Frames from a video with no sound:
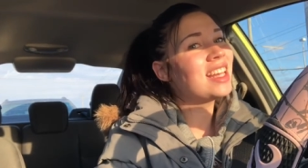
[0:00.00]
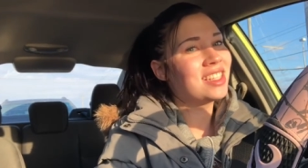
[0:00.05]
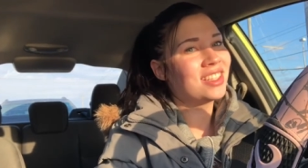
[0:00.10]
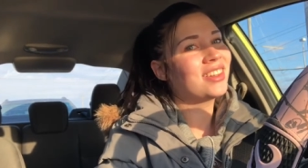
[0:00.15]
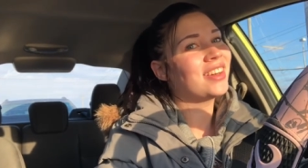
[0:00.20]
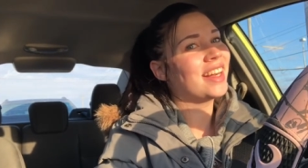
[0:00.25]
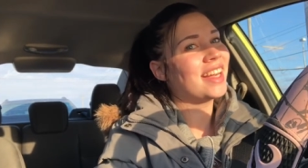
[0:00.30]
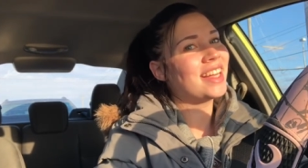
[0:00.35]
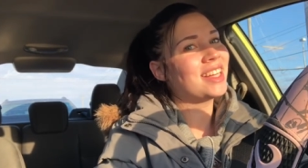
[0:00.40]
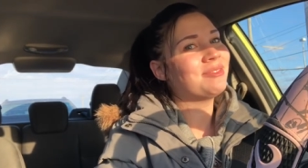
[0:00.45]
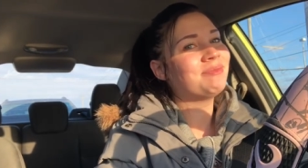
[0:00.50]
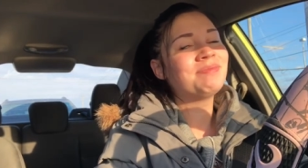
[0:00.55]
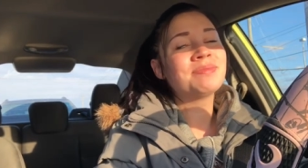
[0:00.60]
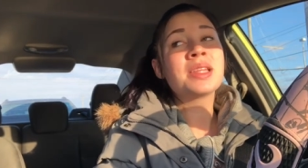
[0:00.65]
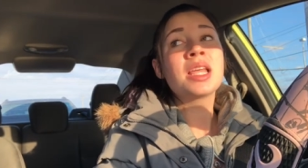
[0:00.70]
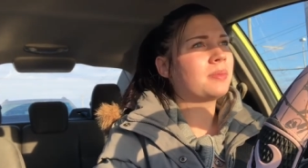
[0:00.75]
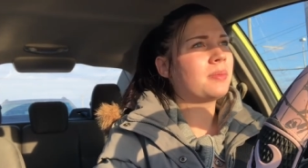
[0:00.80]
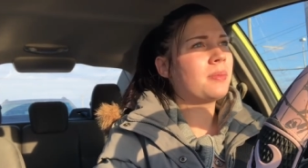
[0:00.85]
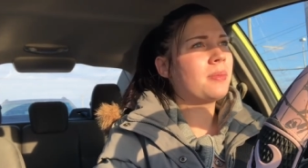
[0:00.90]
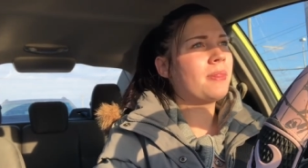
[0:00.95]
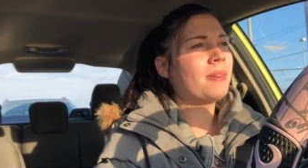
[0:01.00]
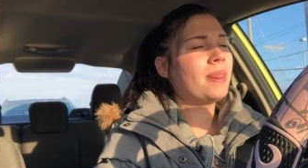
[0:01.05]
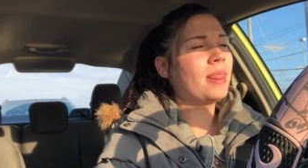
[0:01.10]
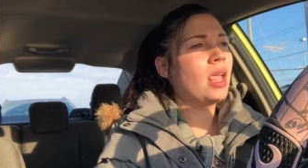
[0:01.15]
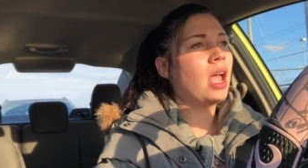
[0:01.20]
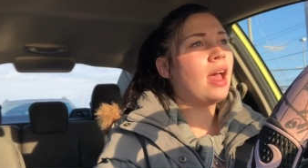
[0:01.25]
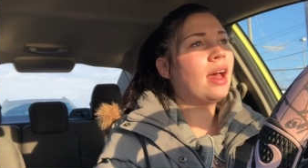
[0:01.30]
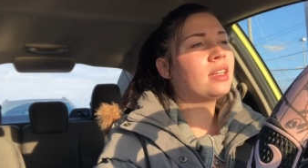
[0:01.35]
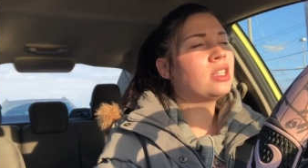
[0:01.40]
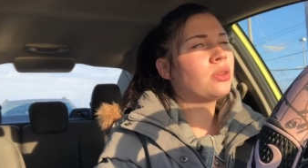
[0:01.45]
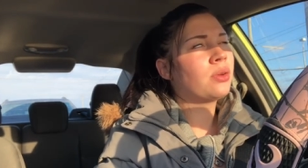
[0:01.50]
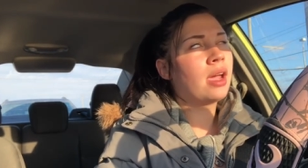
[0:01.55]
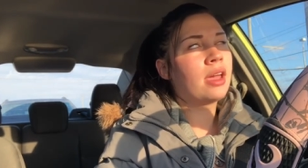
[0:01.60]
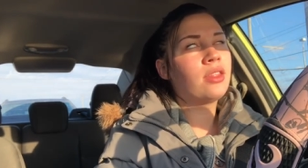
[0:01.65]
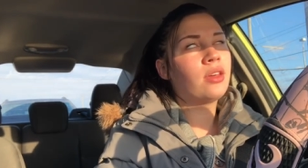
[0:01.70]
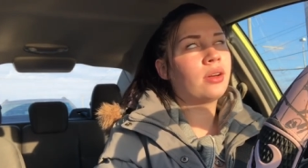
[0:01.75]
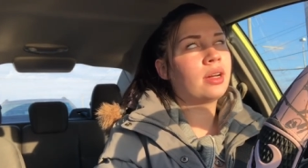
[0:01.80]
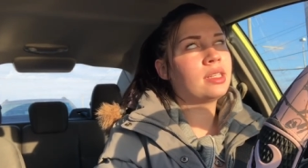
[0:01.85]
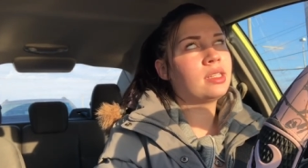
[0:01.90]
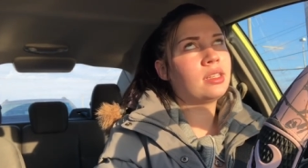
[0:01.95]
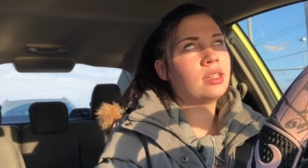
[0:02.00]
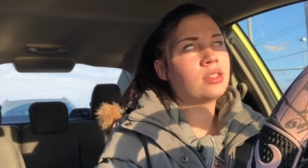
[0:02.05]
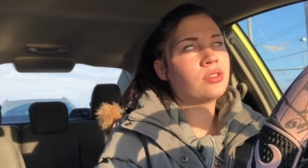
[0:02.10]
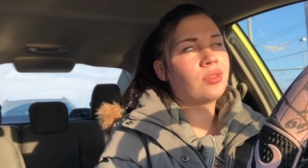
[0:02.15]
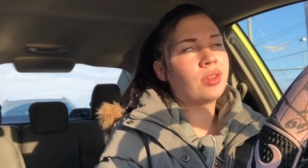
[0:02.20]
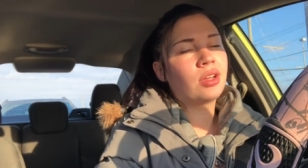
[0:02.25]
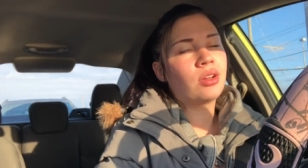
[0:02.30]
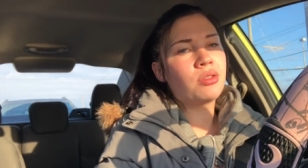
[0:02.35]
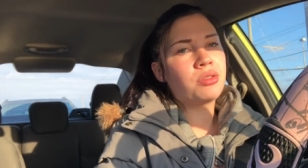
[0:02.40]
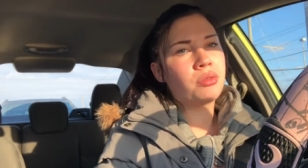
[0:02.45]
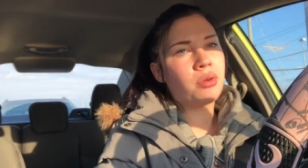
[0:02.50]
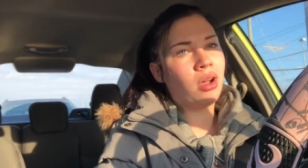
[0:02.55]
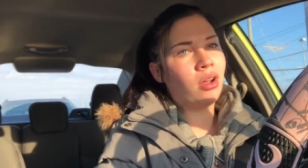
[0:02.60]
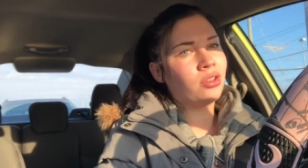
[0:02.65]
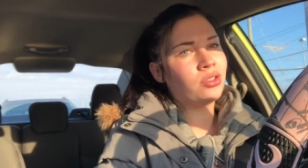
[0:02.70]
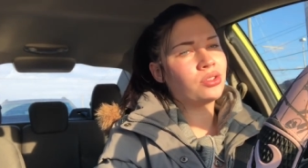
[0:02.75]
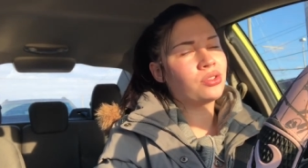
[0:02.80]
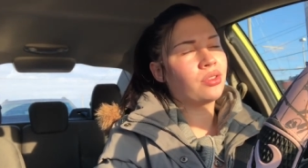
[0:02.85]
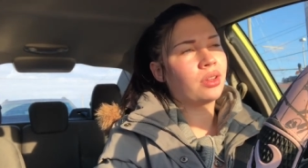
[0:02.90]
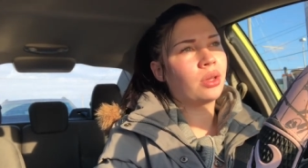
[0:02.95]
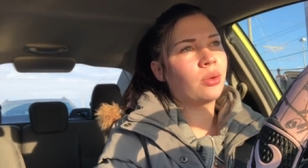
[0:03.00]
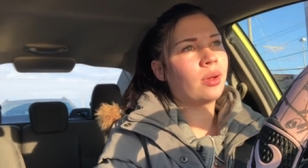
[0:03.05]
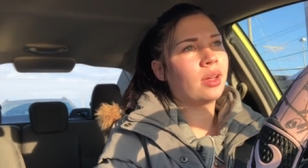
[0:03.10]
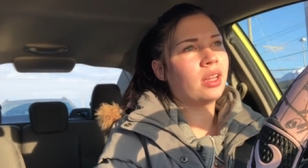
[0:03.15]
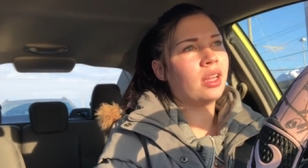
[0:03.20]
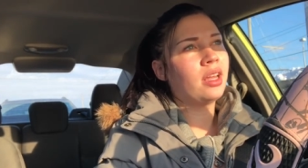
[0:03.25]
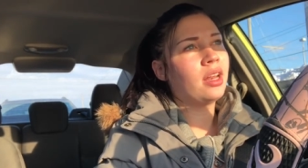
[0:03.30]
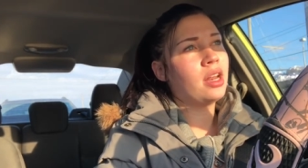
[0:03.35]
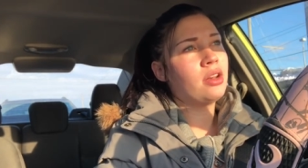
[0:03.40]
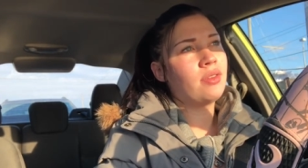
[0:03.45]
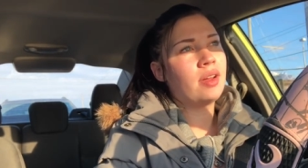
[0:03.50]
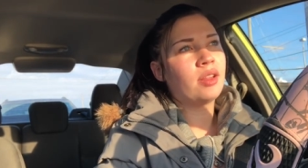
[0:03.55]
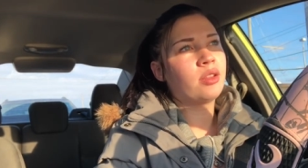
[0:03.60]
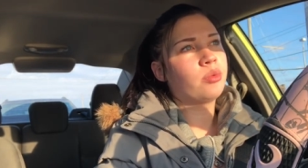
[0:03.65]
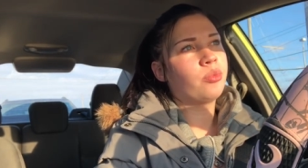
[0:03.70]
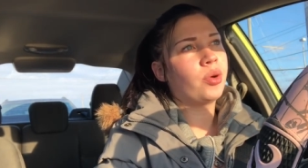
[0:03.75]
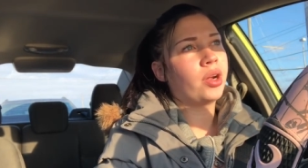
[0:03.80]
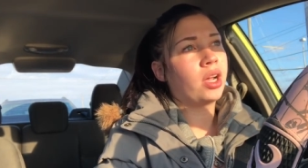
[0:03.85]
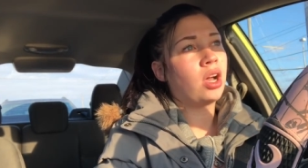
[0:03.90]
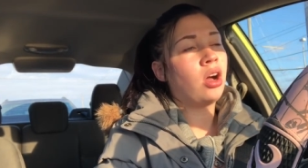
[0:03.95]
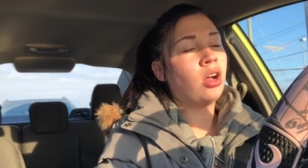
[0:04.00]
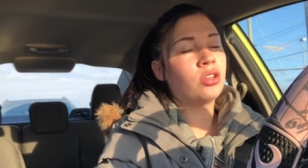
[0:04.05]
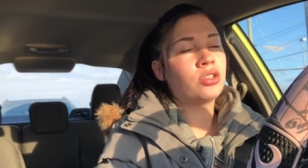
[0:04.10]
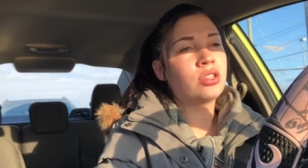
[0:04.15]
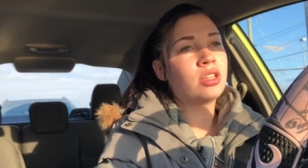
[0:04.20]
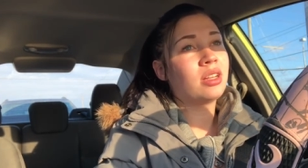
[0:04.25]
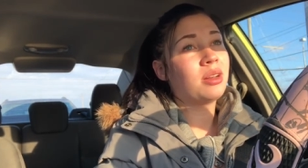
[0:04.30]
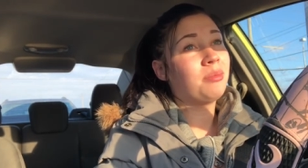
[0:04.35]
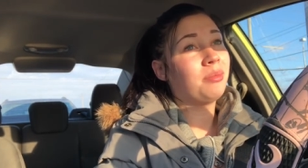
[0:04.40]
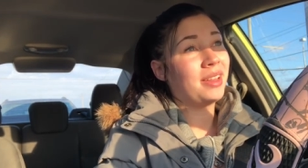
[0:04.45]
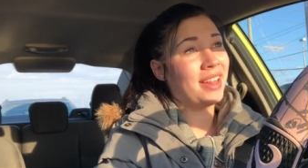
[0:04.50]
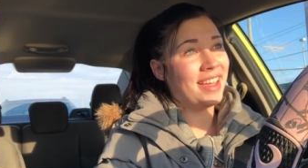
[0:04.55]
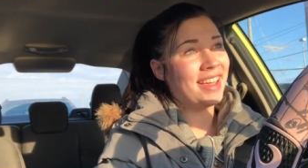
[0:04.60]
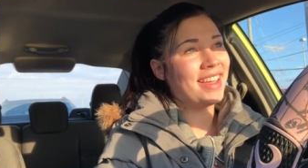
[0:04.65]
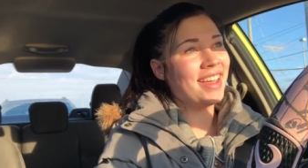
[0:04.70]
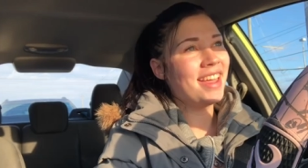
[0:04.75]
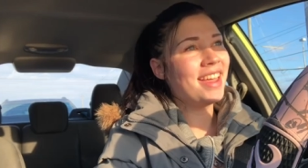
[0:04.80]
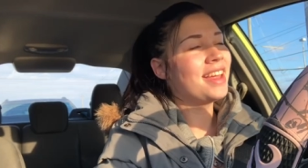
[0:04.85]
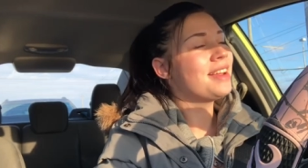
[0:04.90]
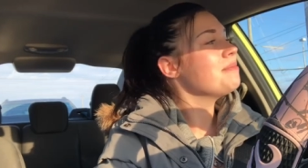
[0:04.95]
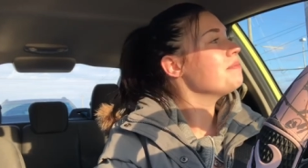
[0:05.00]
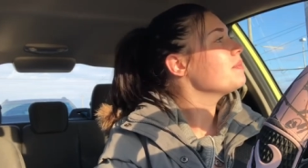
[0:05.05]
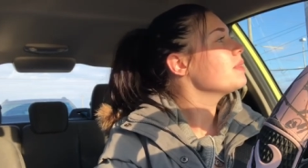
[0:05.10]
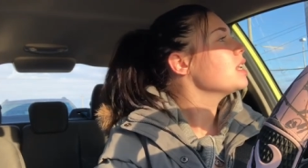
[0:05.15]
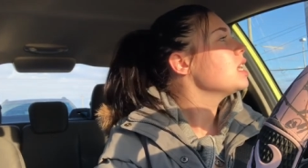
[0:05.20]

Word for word: that's great. That's okay though because he doesn't really go through halters really quickly, and I'd rather him break a halter than a blanket.